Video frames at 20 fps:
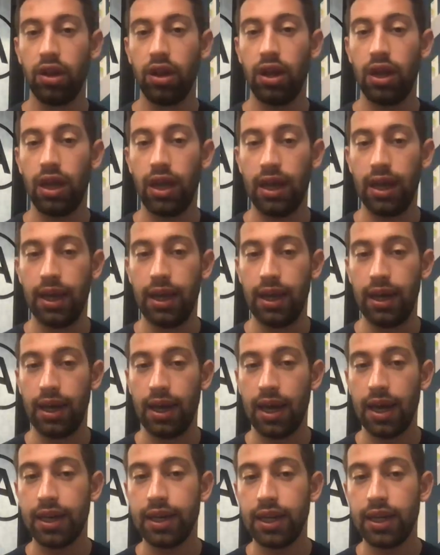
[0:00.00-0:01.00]

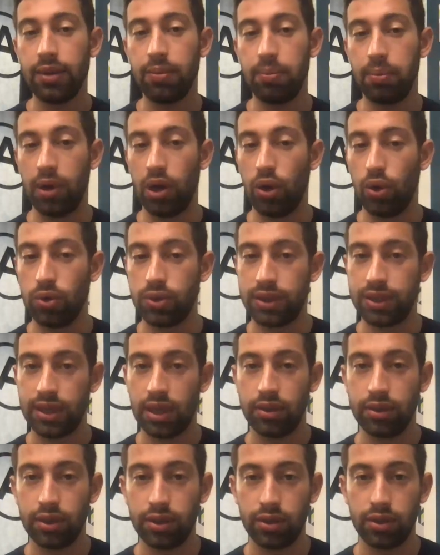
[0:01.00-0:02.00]
any below
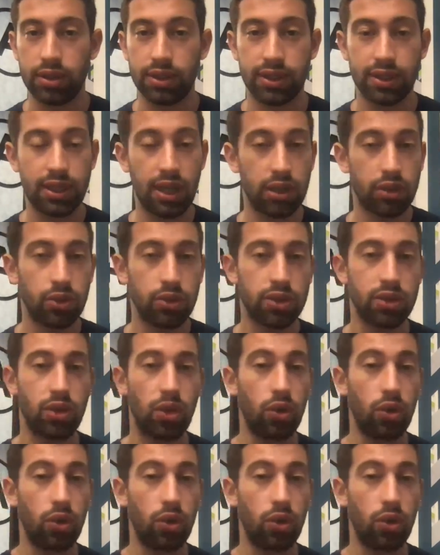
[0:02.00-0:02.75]
standard status,